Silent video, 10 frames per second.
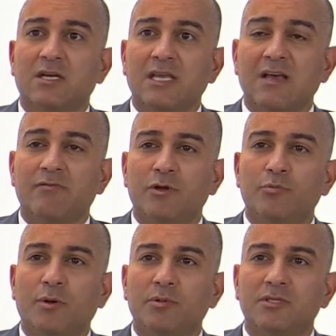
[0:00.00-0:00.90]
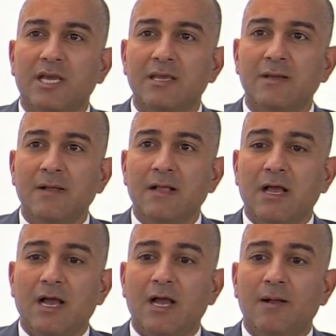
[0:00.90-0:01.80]
I can through property,
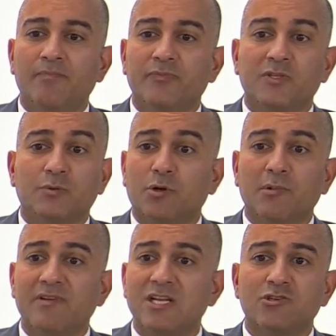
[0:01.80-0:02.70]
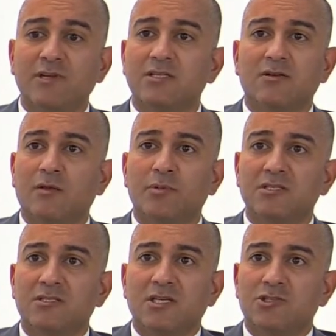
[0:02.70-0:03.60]
to probably venture into other
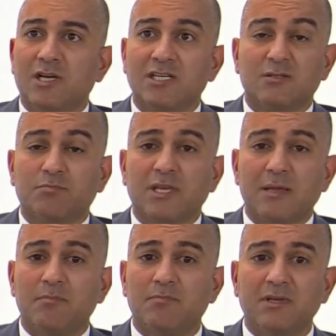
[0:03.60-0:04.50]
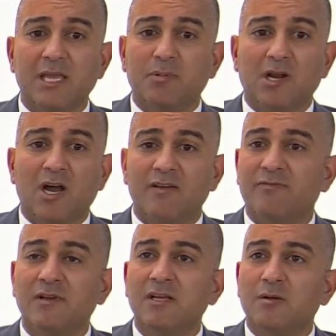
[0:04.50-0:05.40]
business interests, keep
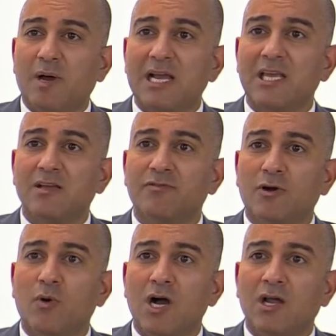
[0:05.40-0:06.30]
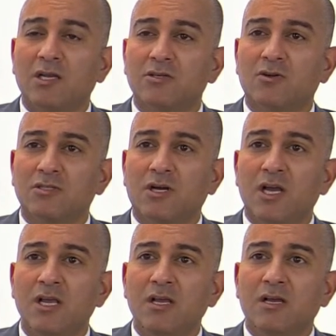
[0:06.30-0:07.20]
alive banking for a while as long as
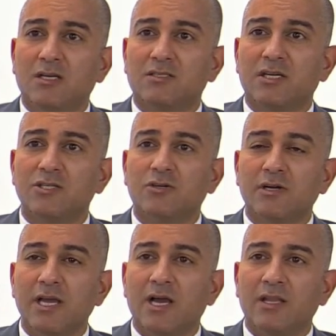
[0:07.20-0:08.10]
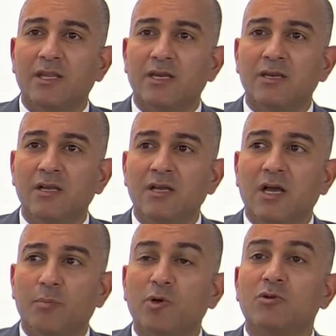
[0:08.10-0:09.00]
I still enjoy it, and then
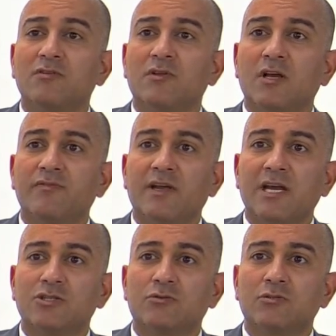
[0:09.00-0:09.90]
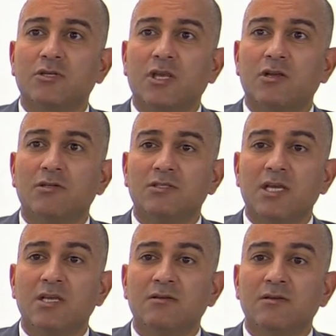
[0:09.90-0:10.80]
build a financial
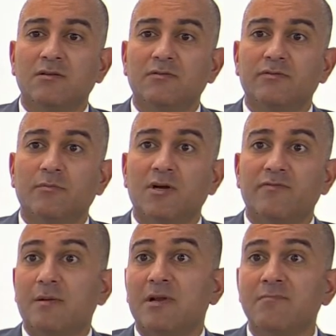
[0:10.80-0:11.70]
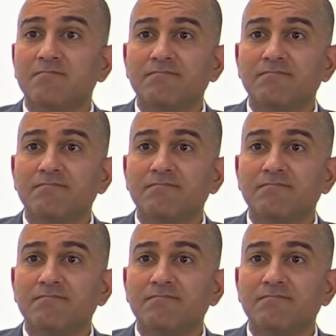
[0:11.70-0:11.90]
security for my family.